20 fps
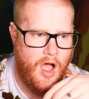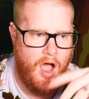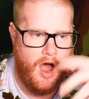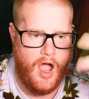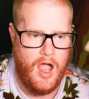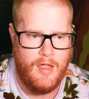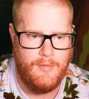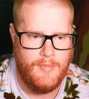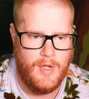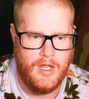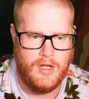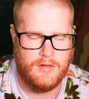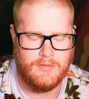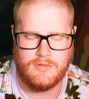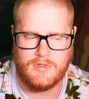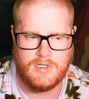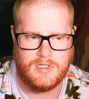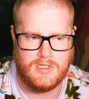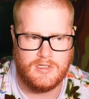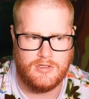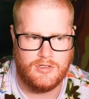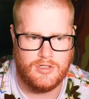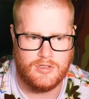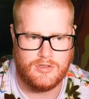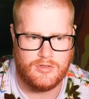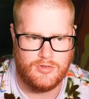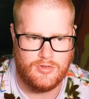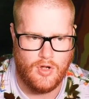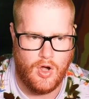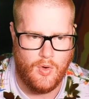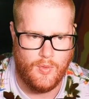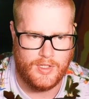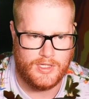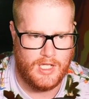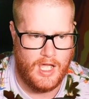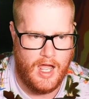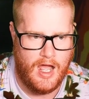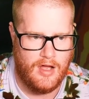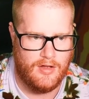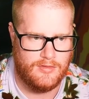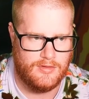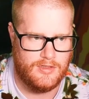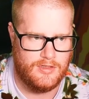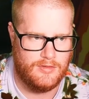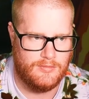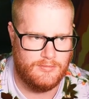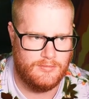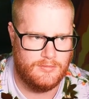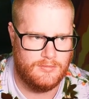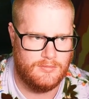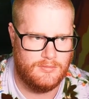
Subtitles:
I might just go with the Houndoom,